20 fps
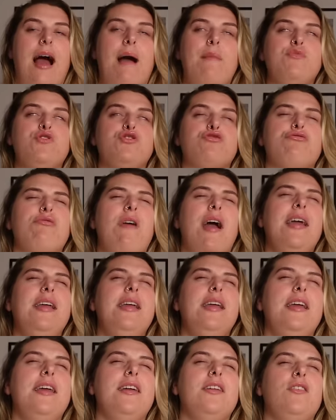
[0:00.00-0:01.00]
I'm
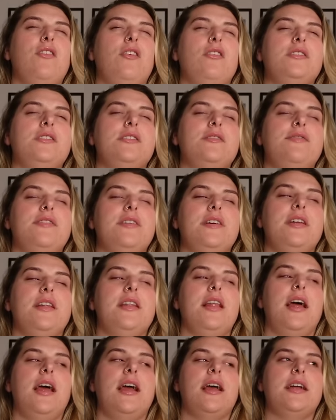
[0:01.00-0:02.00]
trying not to feel
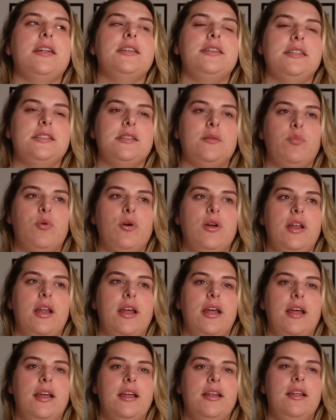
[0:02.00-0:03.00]
like
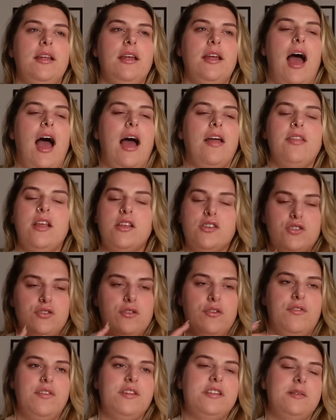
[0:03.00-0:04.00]
disappointed, and there's
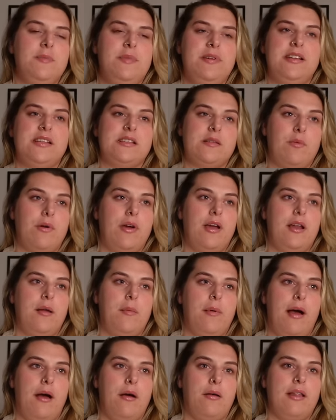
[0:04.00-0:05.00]
nothing to be disappointed
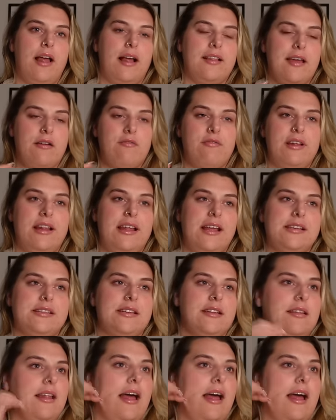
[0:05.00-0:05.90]
about. Like there really isn't.